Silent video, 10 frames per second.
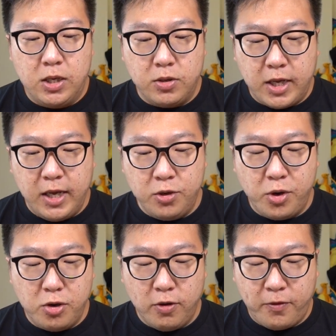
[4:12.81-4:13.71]
Okay, you
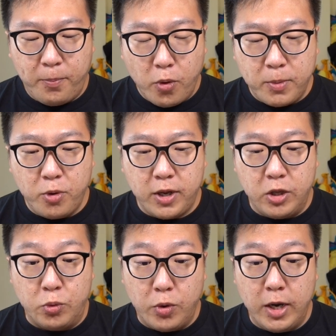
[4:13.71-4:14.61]
want to look for Pokemon that
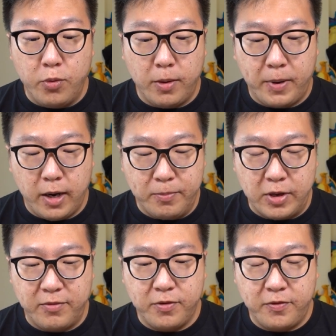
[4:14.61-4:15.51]
you really want to power up to
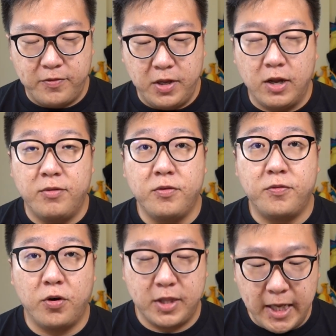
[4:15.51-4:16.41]
level 50 or level
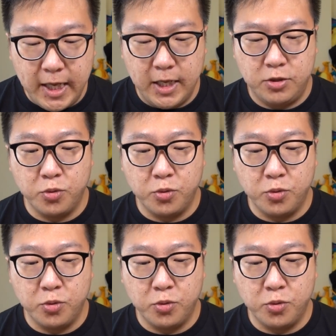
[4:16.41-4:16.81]
40